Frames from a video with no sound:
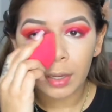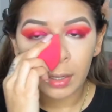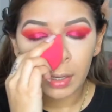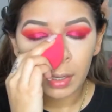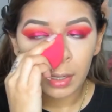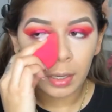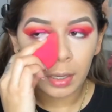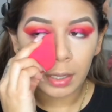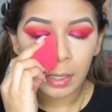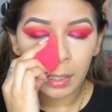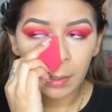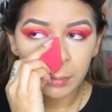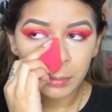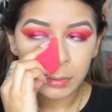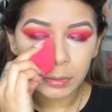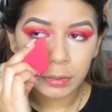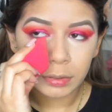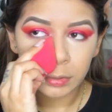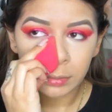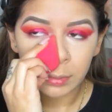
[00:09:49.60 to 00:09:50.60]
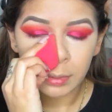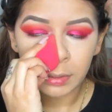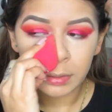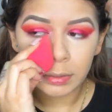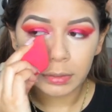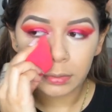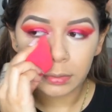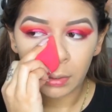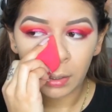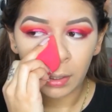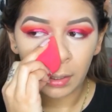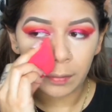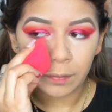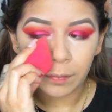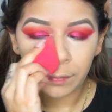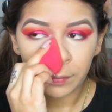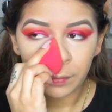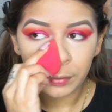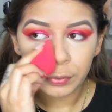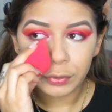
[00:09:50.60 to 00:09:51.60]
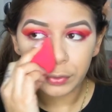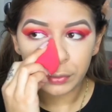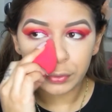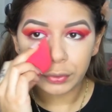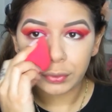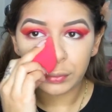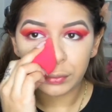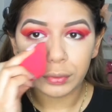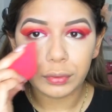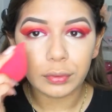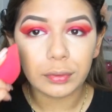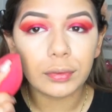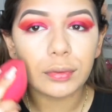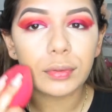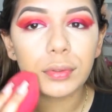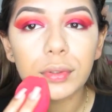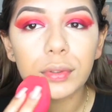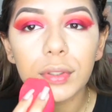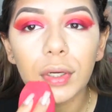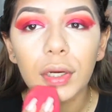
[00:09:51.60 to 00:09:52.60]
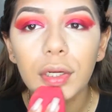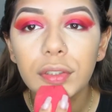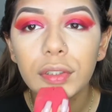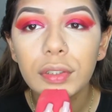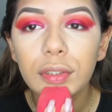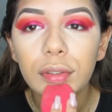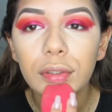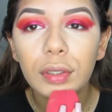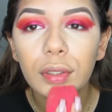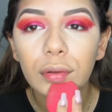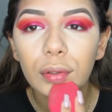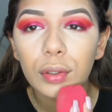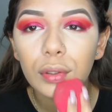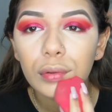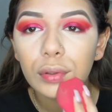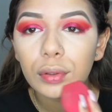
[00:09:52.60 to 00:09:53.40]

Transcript: And I'm just doing soft touches on that.